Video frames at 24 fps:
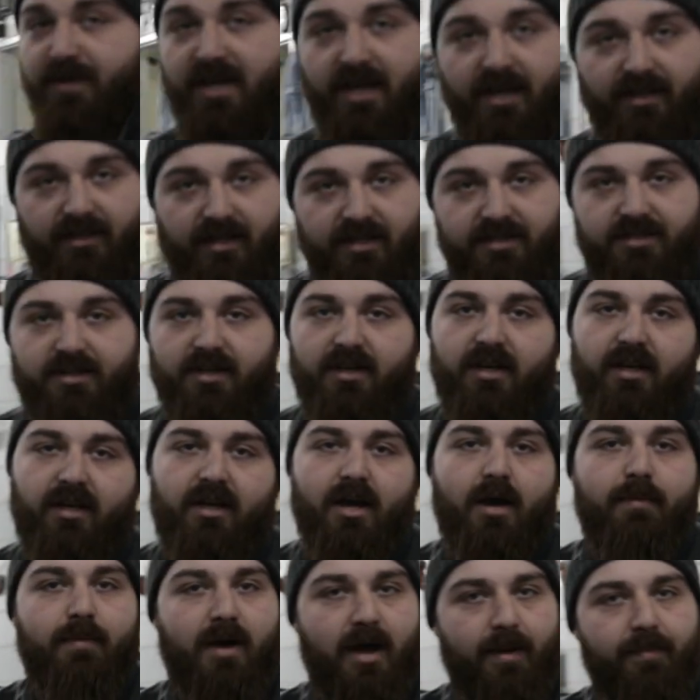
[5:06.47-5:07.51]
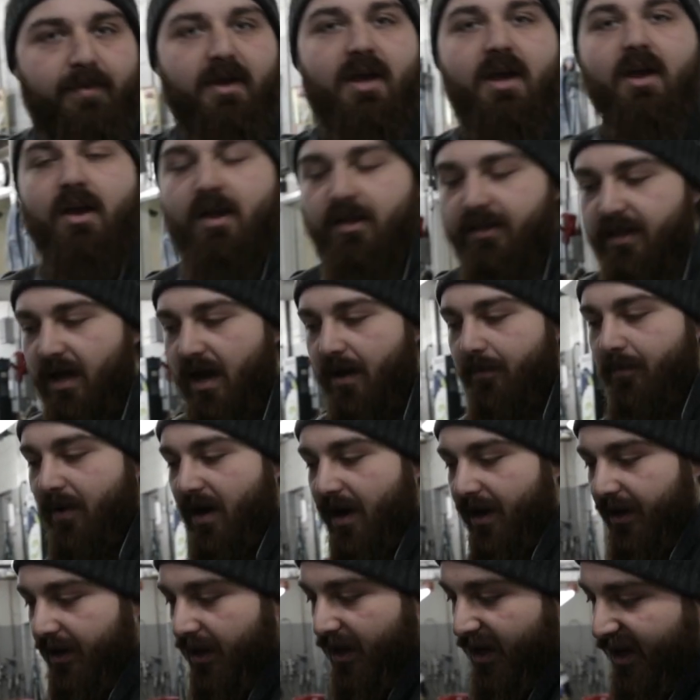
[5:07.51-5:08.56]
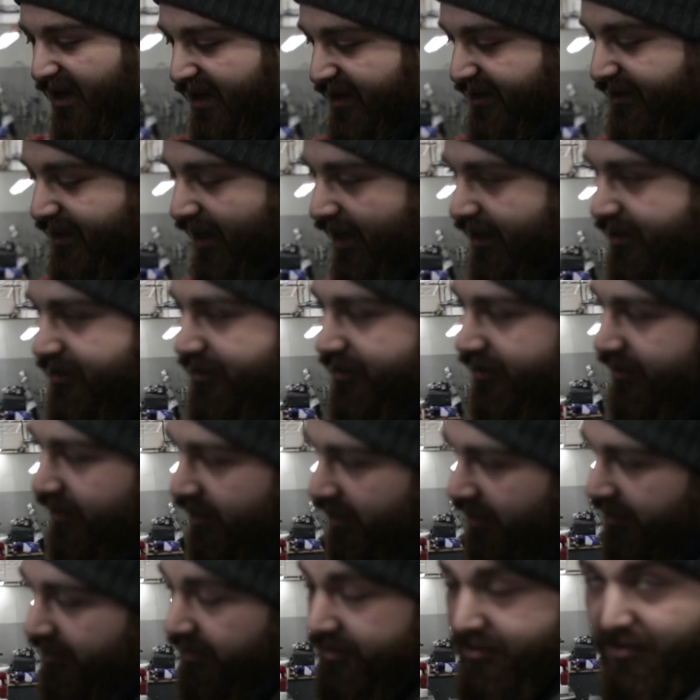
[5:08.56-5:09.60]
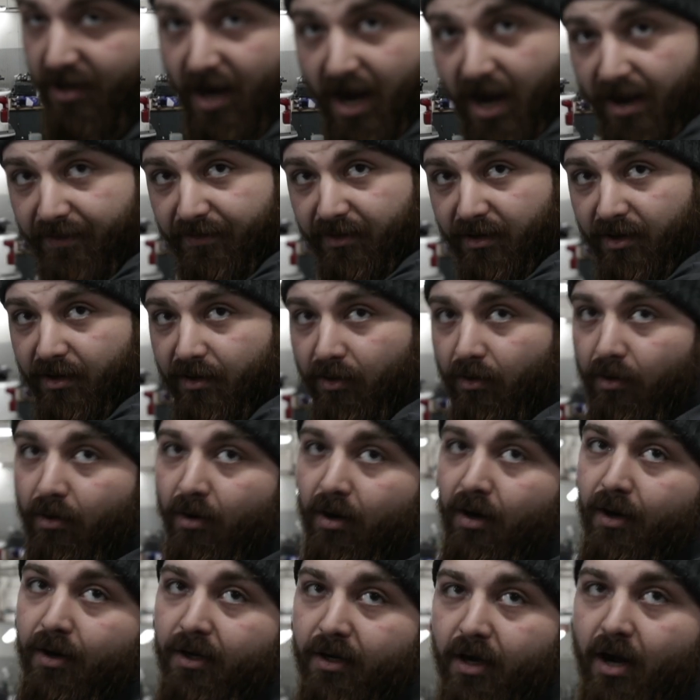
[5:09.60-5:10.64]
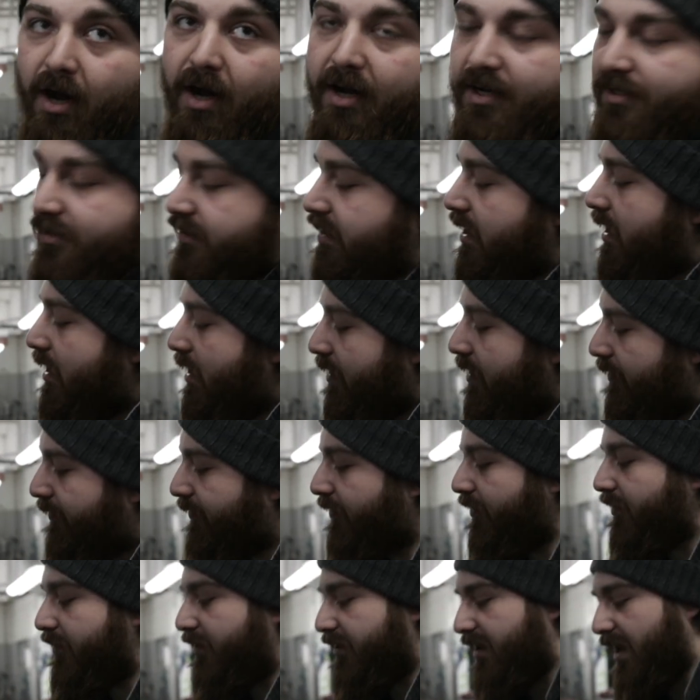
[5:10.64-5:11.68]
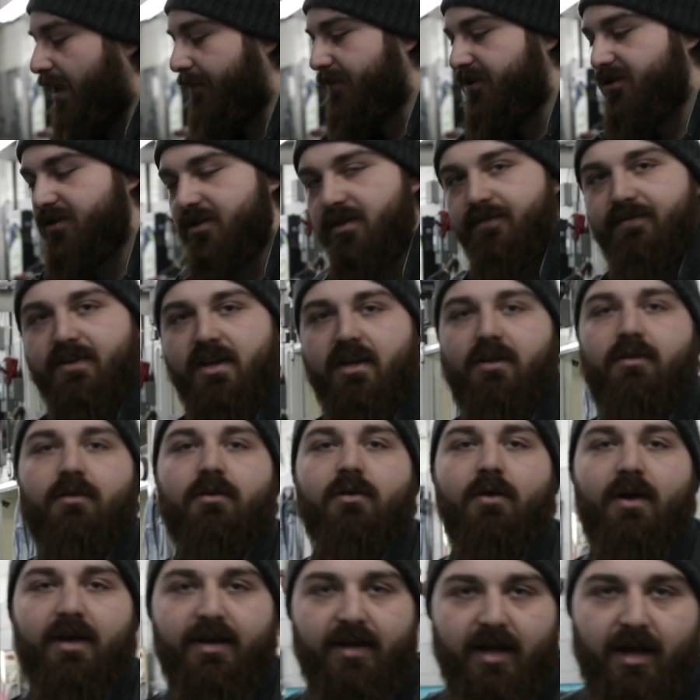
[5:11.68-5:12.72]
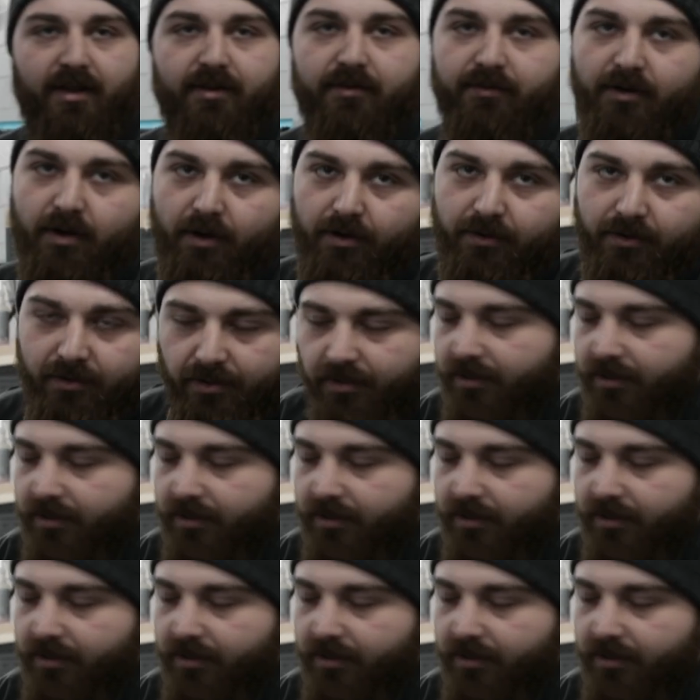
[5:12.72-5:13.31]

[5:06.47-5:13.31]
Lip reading: big that's going to come up that might endanger the driver or cause further damage to the vehicle going down the road.